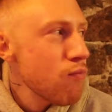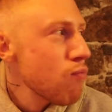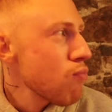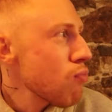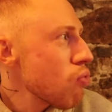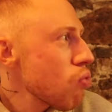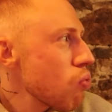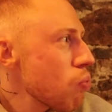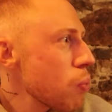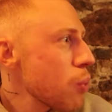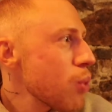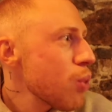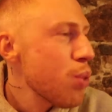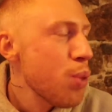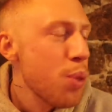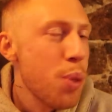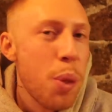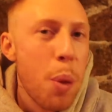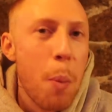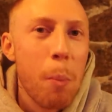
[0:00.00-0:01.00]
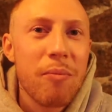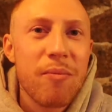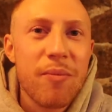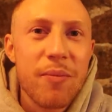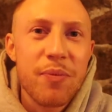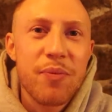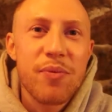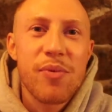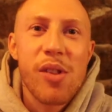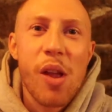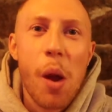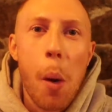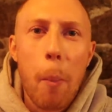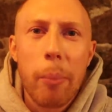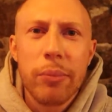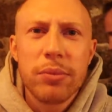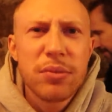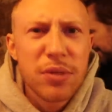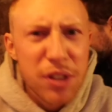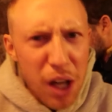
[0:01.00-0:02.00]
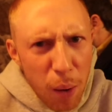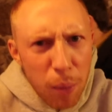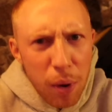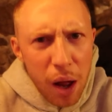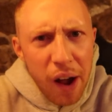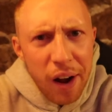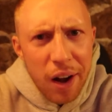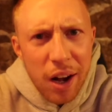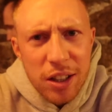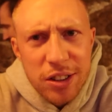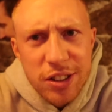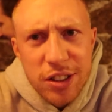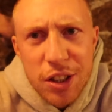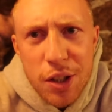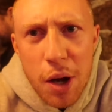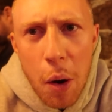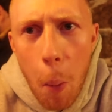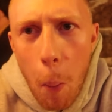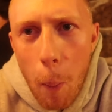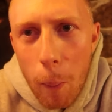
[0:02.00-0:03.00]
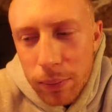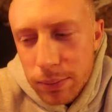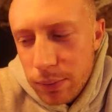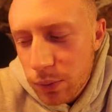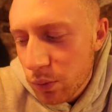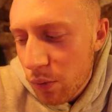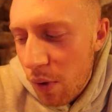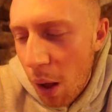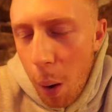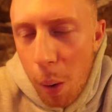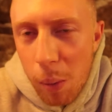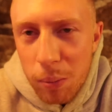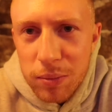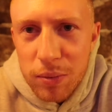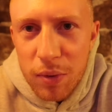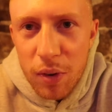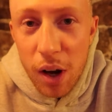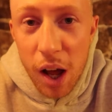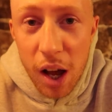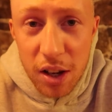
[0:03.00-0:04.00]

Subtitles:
You got a last, though, tonight. Last? And you need to